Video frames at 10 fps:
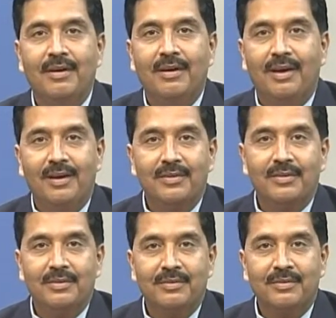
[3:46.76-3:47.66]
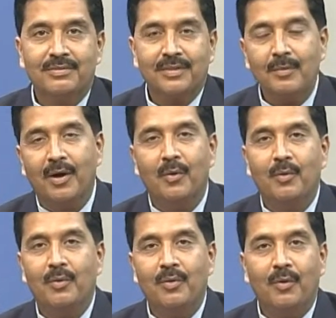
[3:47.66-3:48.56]
And
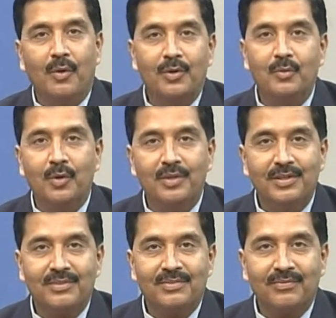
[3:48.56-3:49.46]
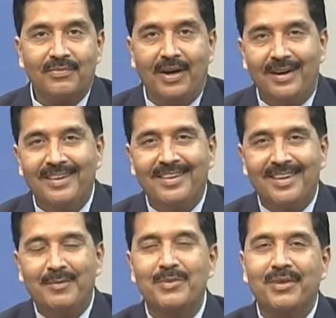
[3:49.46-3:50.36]
somehow all devotees find
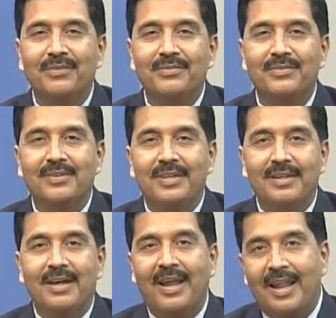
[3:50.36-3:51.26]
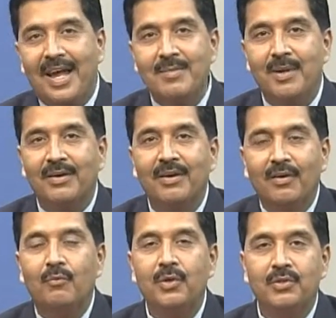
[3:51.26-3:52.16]
themselves in alignment
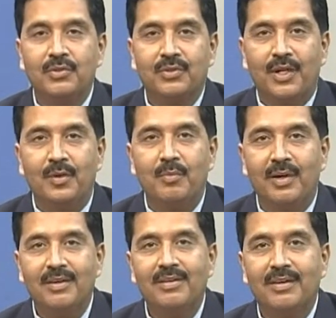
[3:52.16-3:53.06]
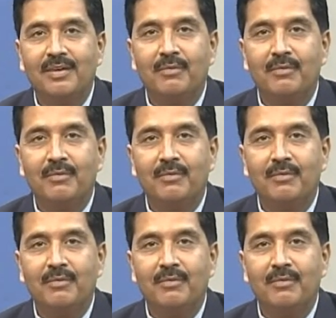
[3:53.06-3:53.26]
with this statement,